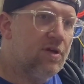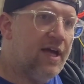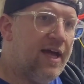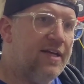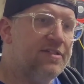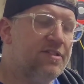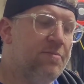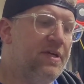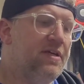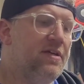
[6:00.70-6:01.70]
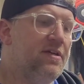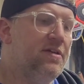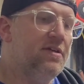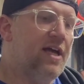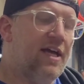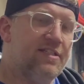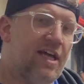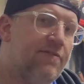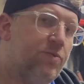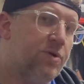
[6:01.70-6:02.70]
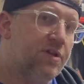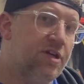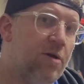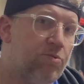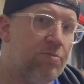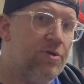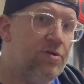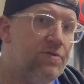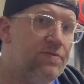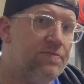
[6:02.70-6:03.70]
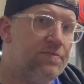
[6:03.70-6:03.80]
has to have one of the cup removed,